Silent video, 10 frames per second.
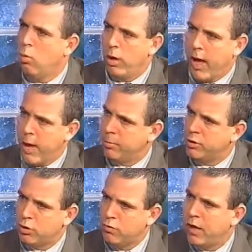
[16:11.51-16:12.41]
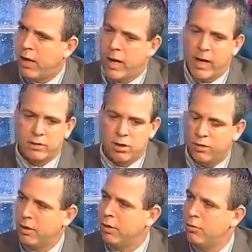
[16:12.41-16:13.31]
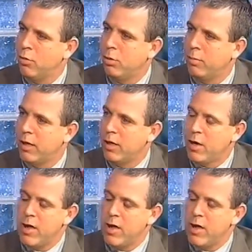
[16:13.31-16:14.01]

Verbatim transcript: What happens over there has nothing to do with me.